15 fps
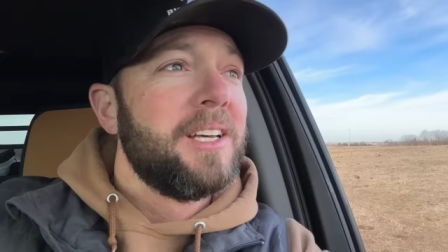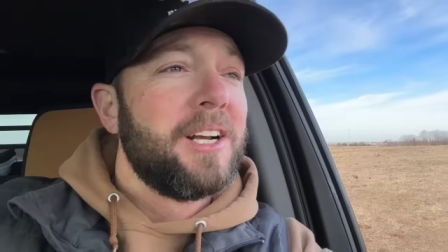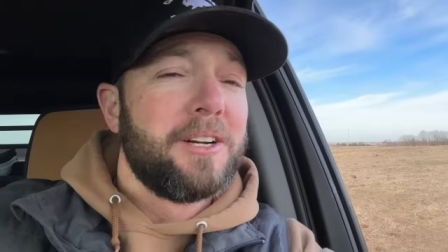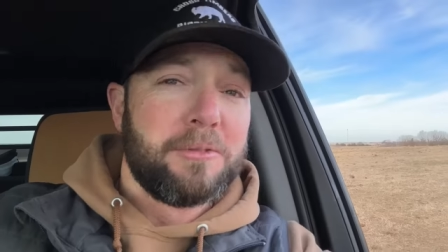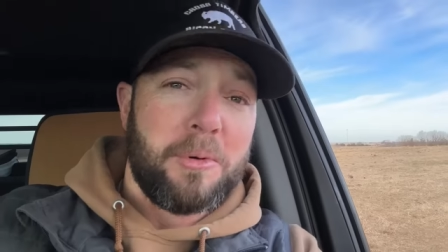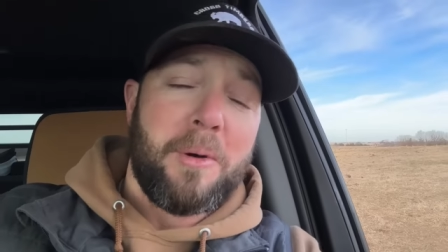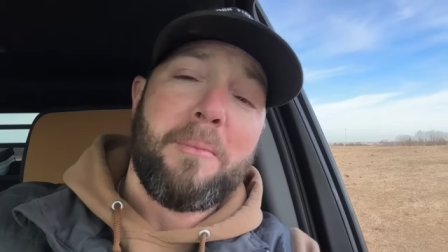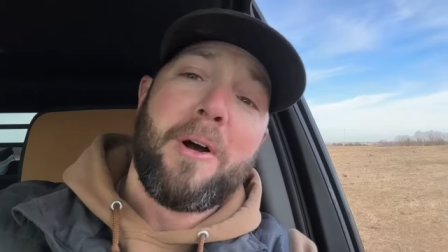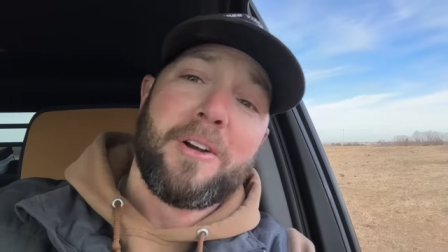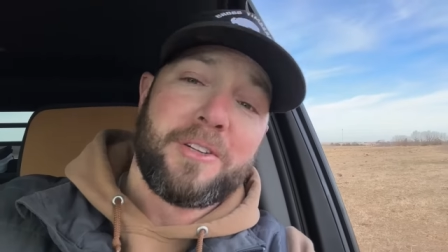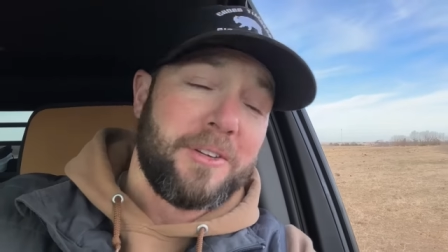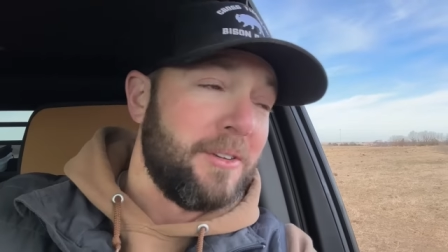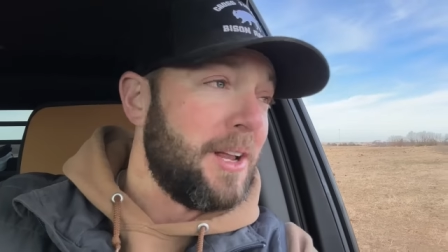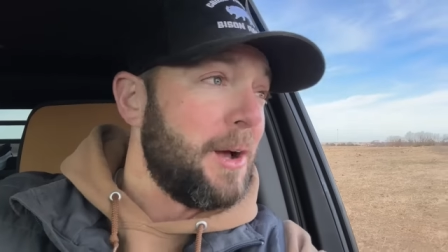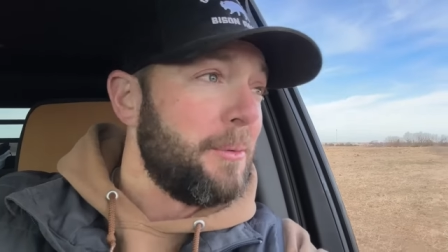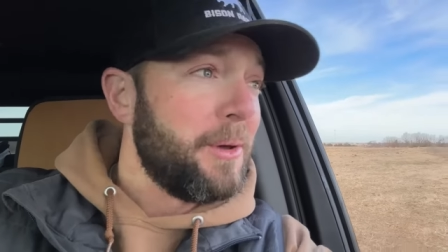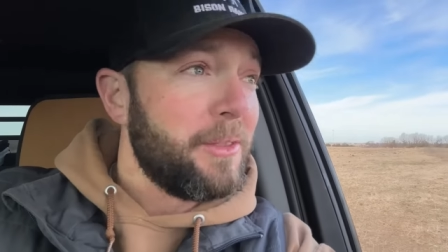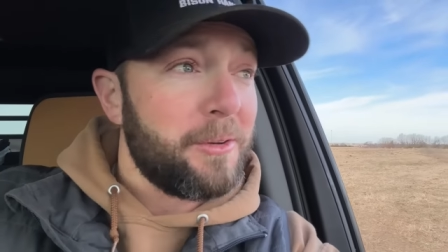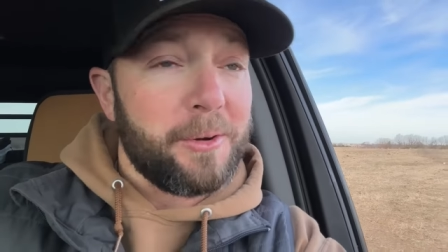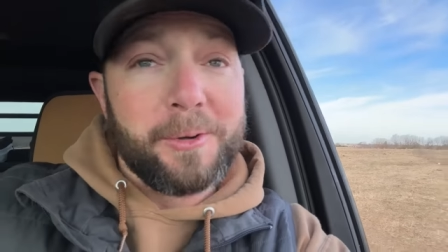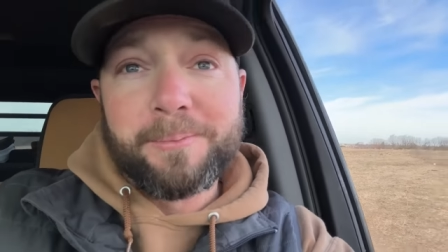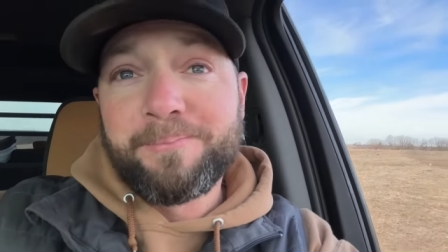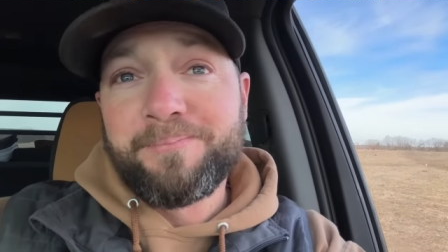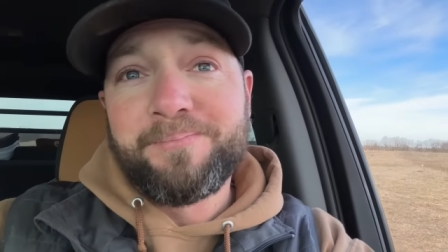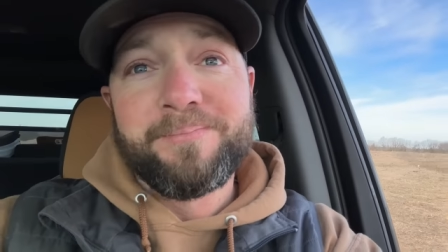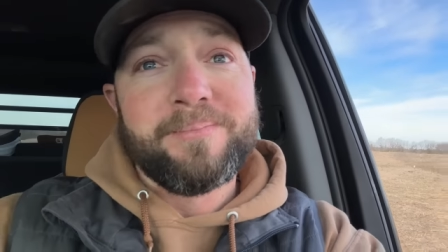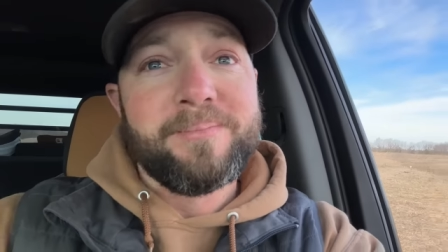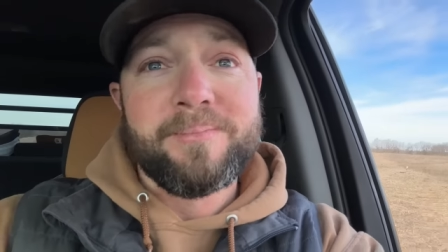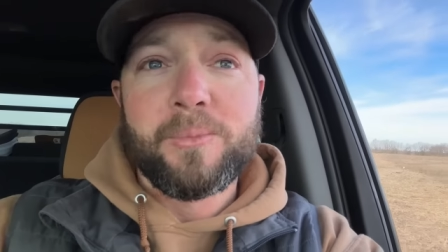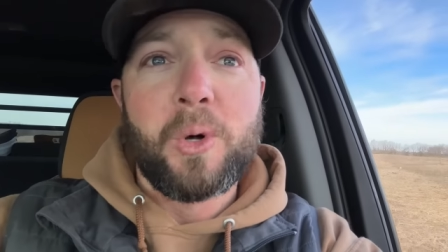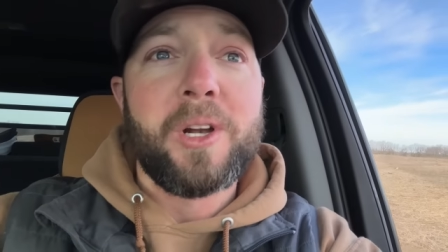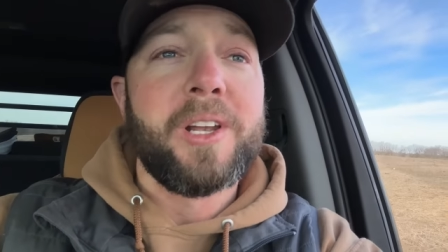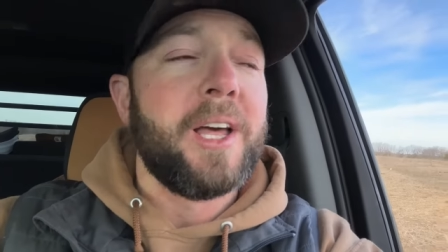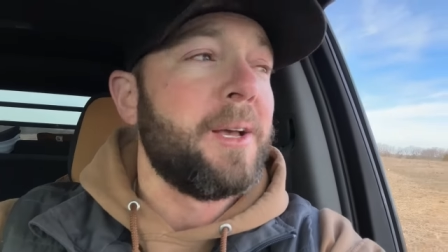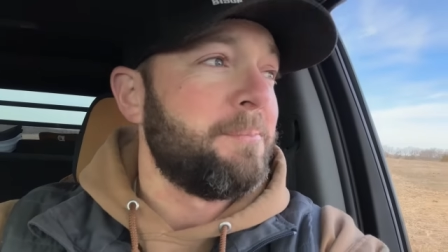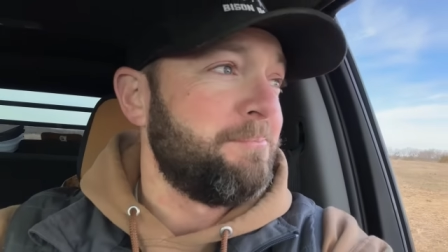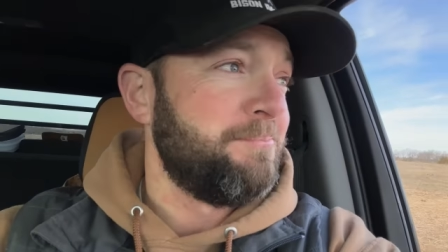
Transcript: Here's what Marshall and I went through. What a day.